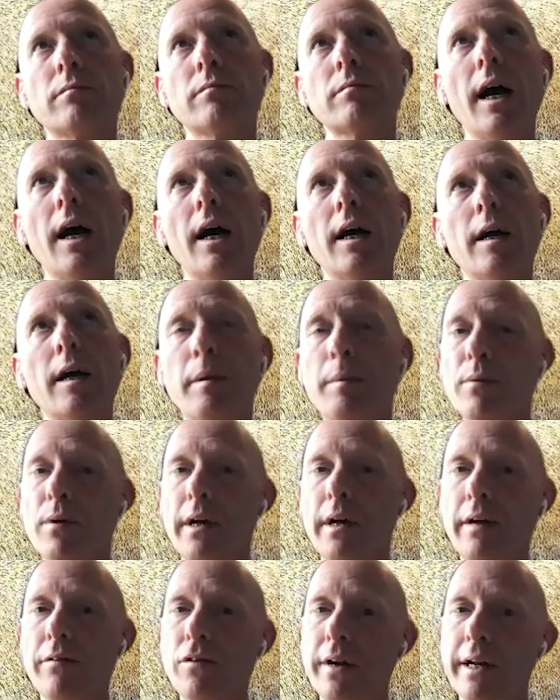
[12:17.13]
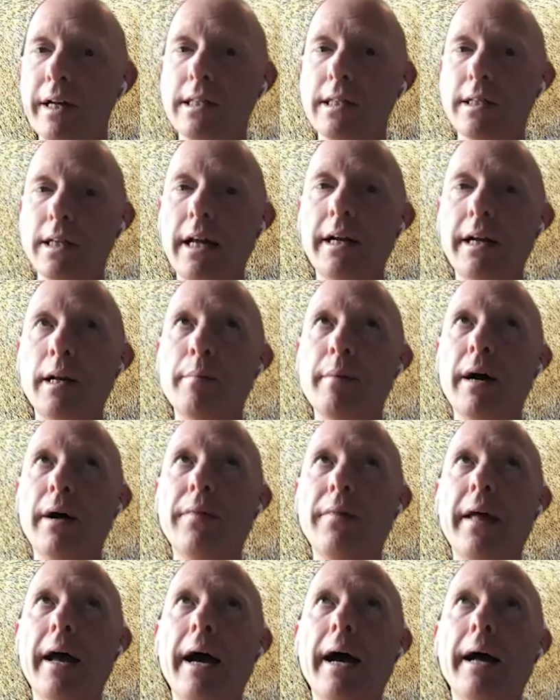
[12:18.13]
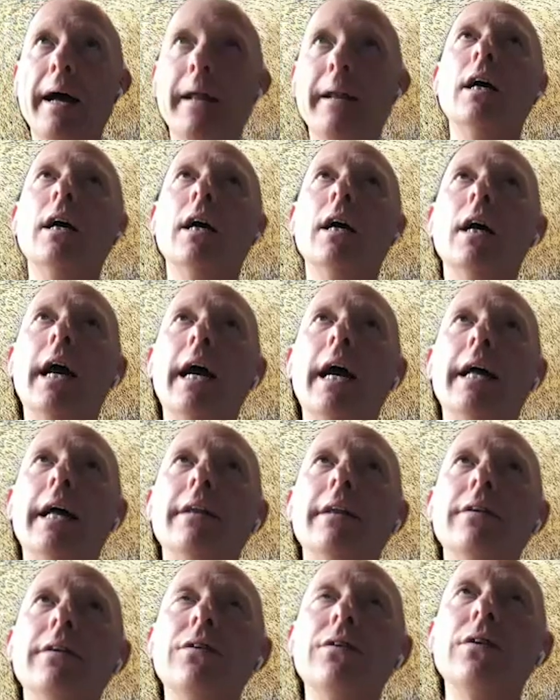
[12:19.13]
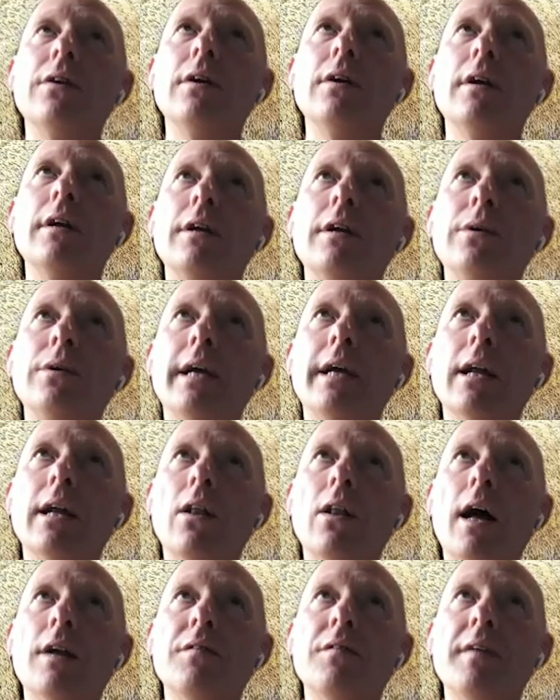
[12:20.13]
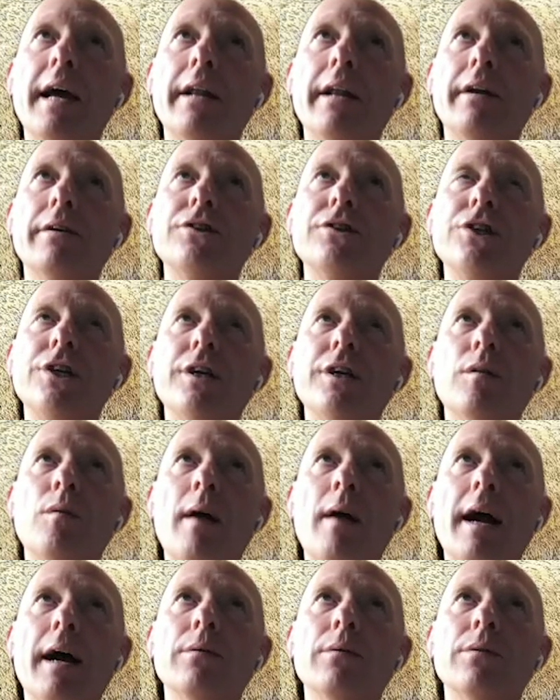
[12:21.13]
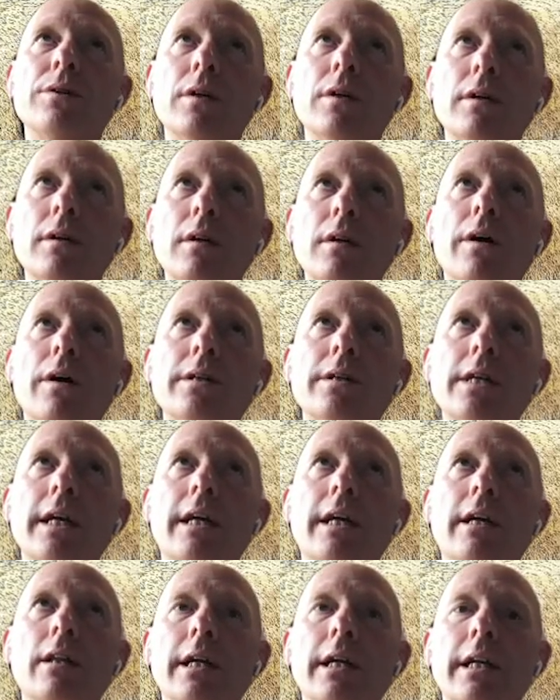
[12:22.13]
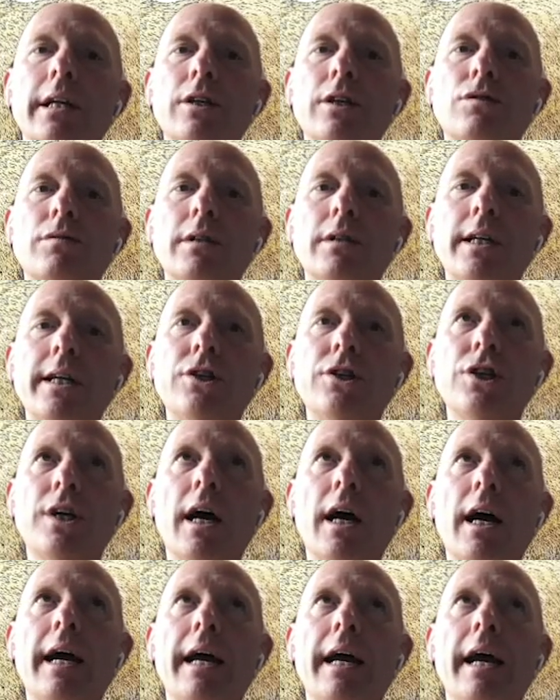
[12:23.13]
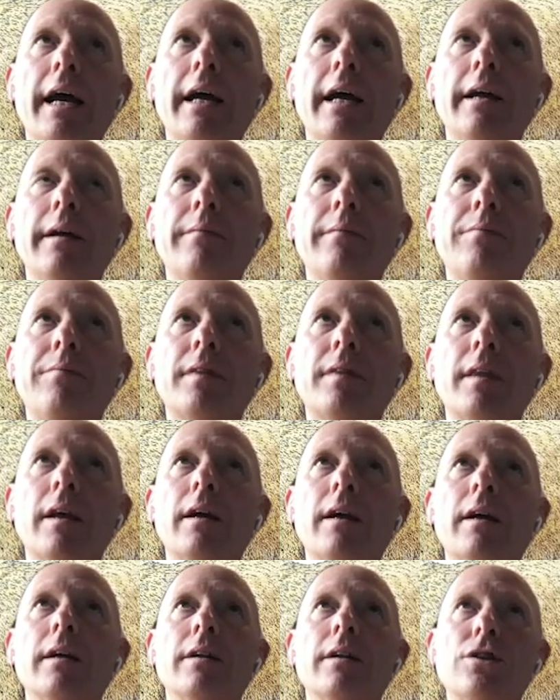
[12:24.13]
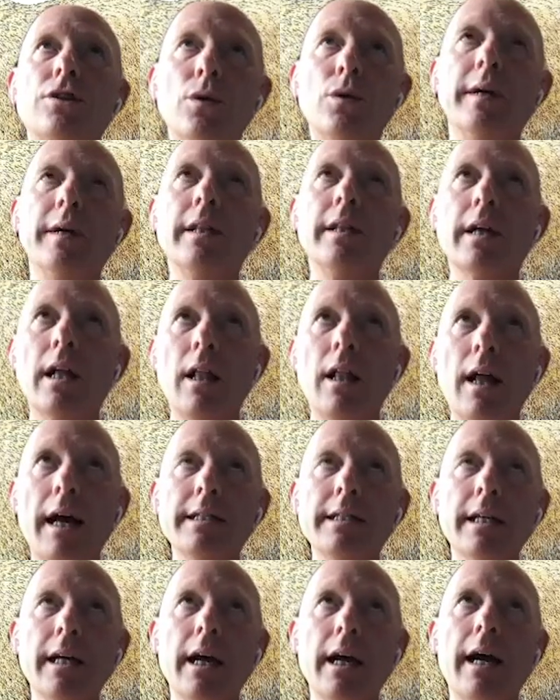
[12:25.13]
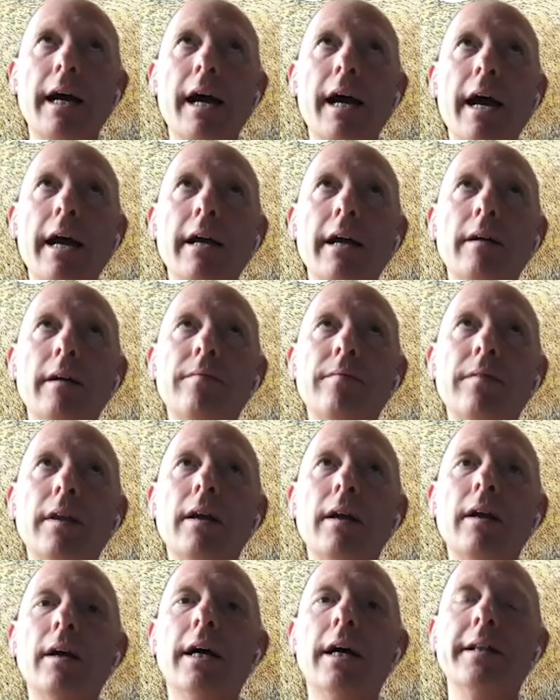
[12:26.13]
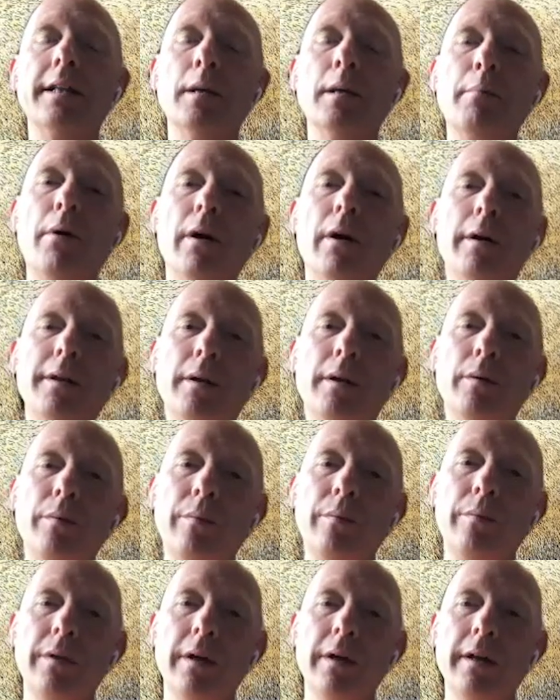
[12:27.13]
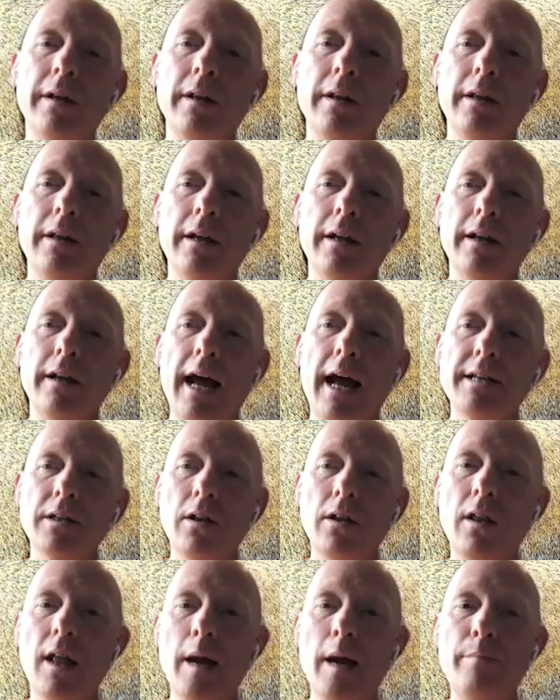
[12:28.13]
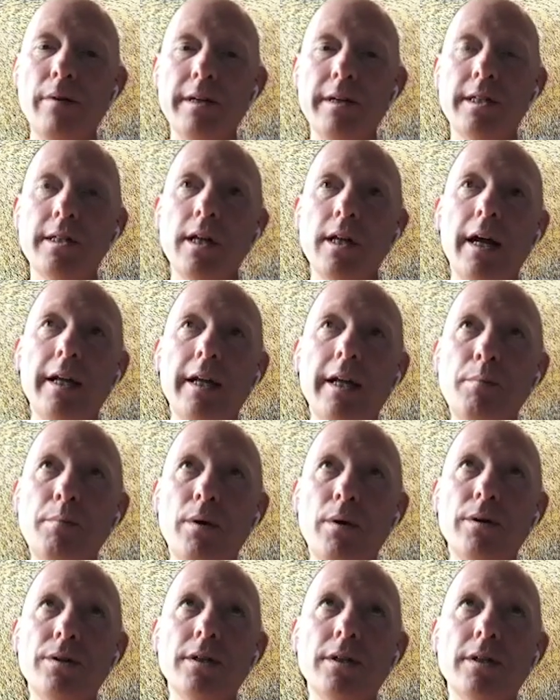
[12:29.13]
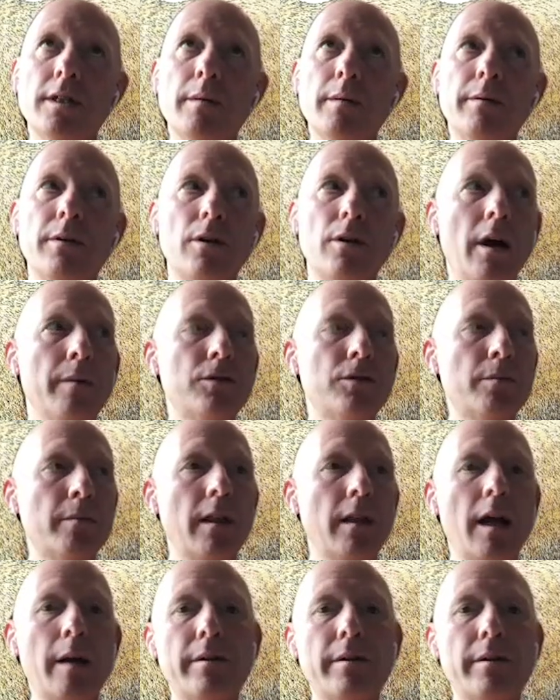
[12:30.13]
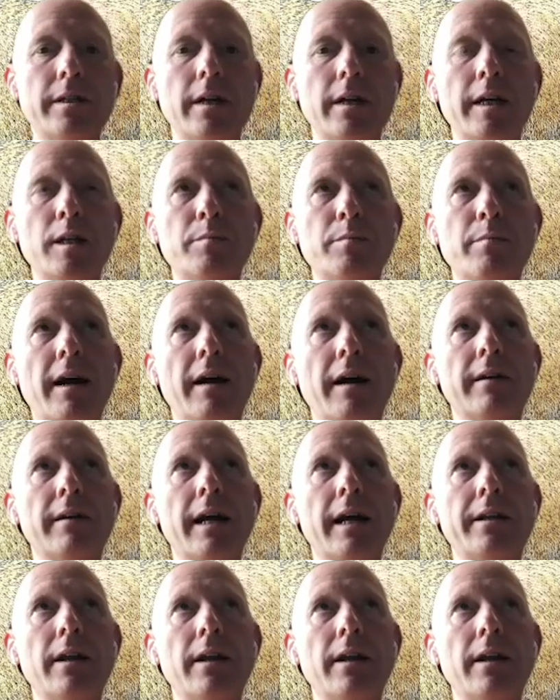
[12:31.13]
And people can get very excited about that. And you can get a lot of energy around articulating strategic IA, doing the classic IA. And then the part that as a library science person, someone who comes from a library science background,